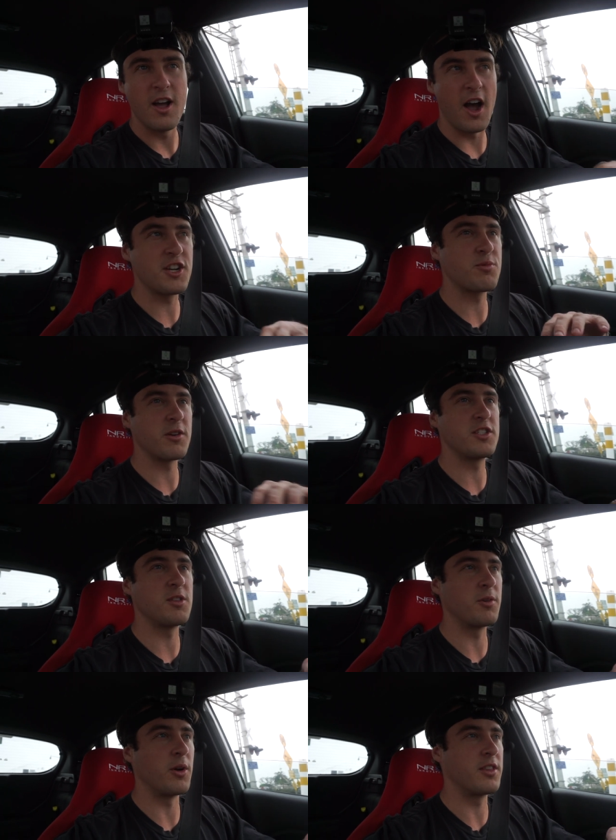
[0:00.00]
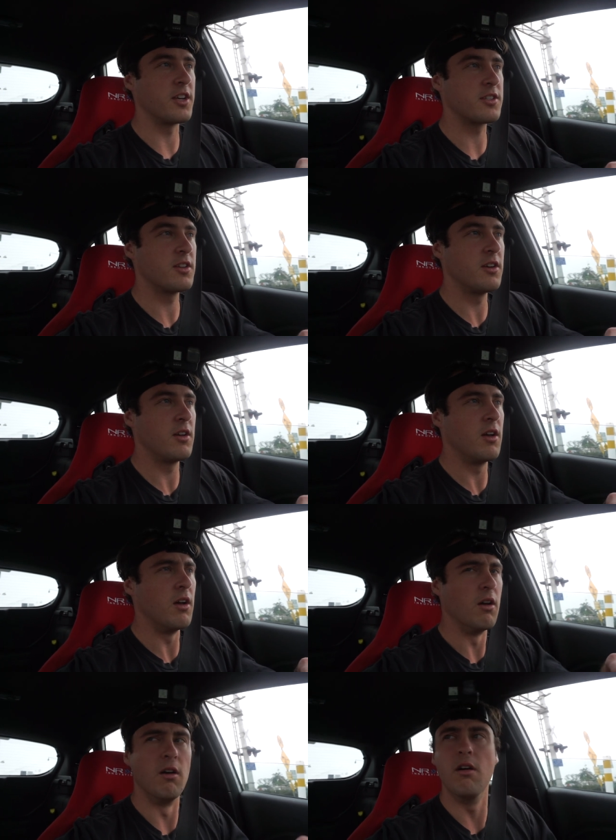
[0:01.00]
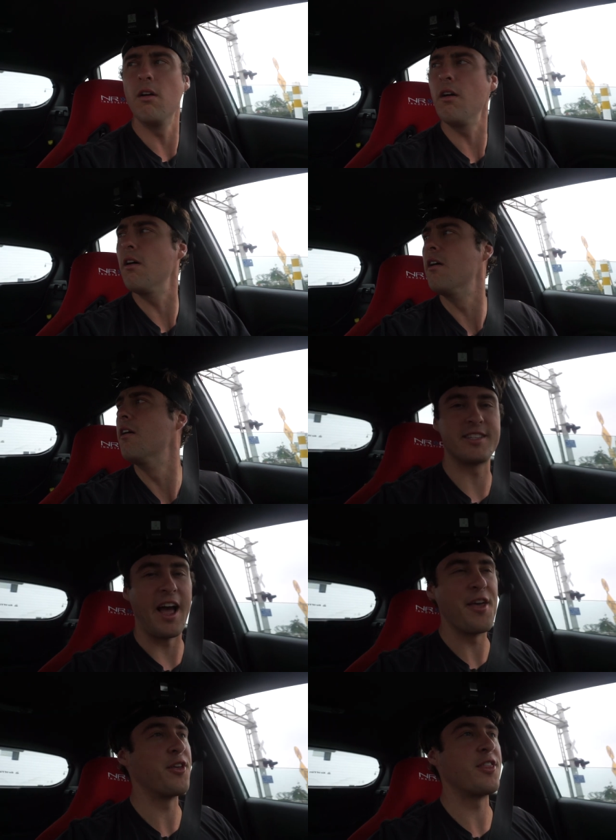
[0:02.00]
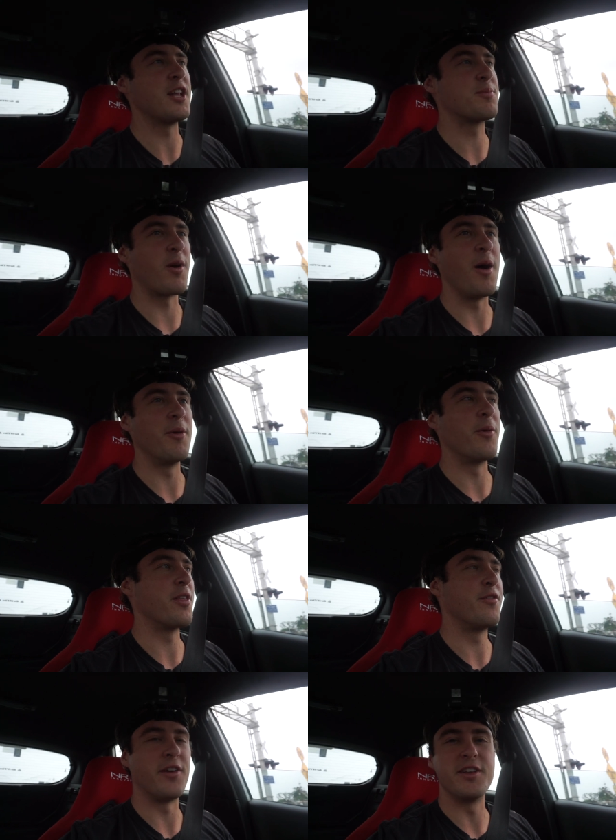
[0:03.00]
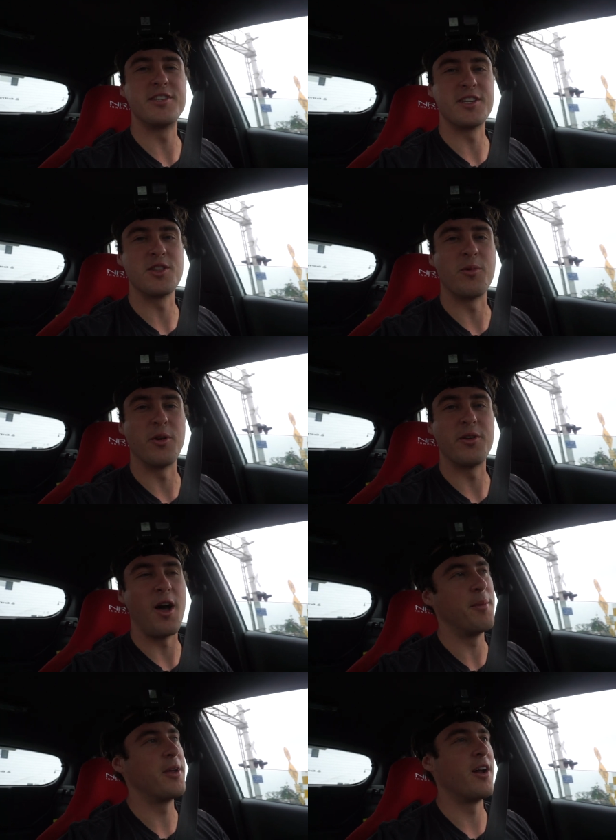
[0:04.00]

I just want to see them go like this, huh? Because I think that's probably one of the funniest things in the world. I'll be